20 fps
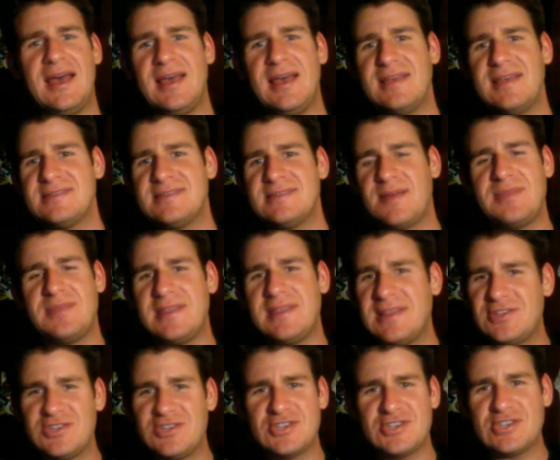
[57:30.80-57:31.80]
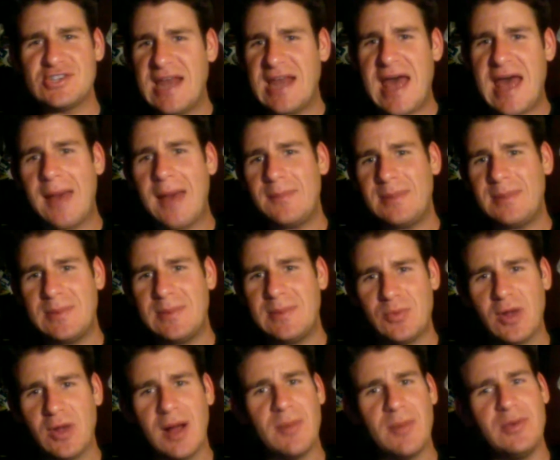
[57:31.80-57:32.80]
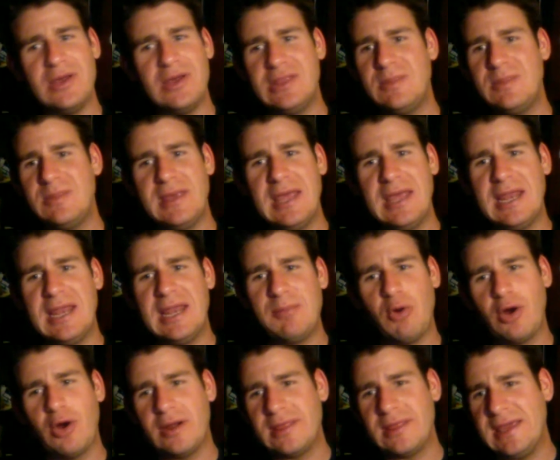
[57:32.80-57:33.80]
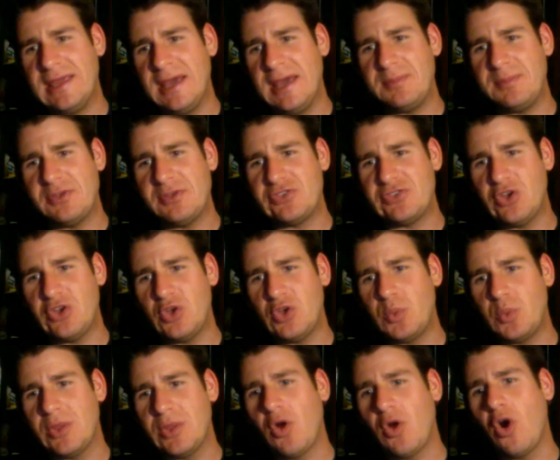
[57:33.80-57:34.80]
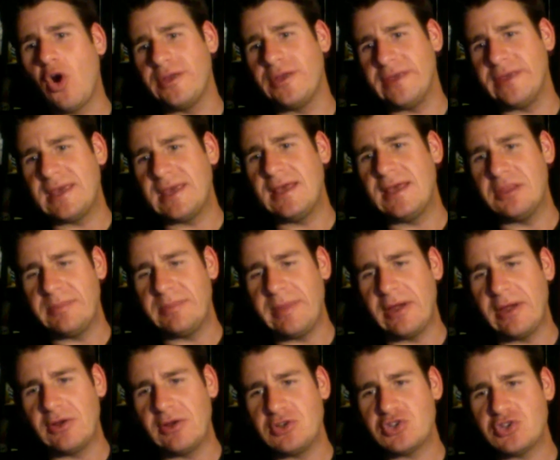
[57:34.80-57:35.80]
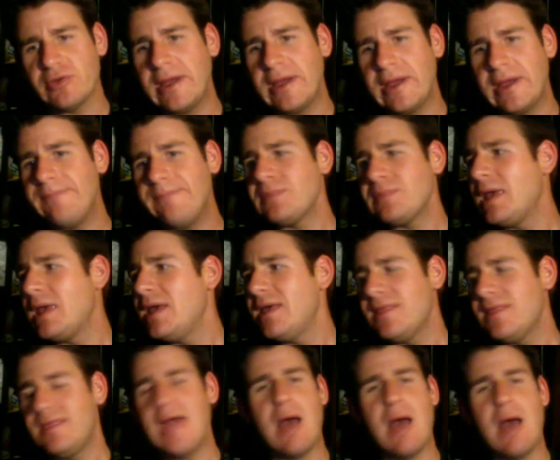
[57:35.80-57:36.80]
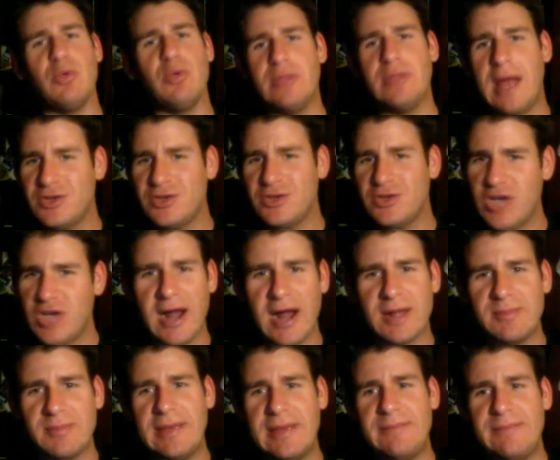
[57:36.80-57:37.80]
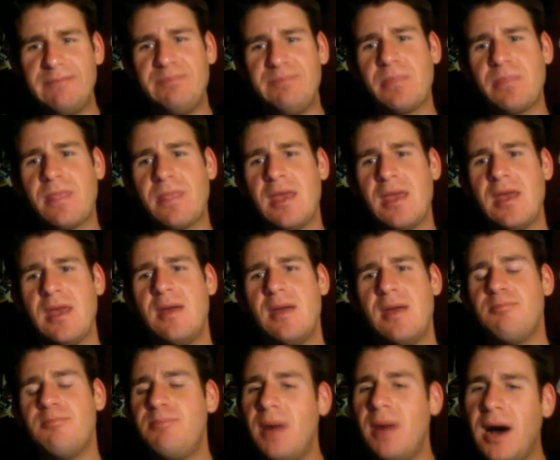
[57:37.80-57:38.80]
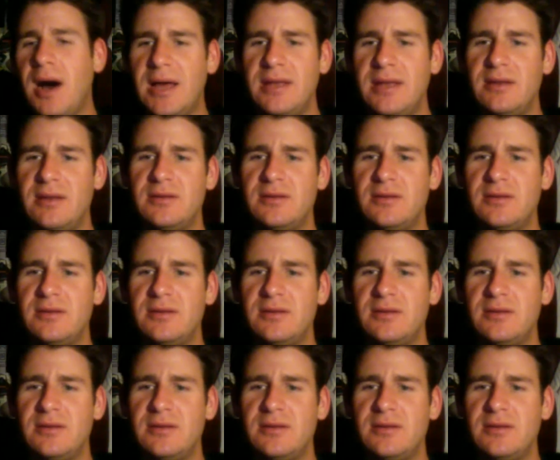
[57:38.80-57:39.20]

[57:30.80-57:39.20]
something that's just going to happen probably in the beginning part of the episode with Arya killing Meryn Trant. That will not shock me. But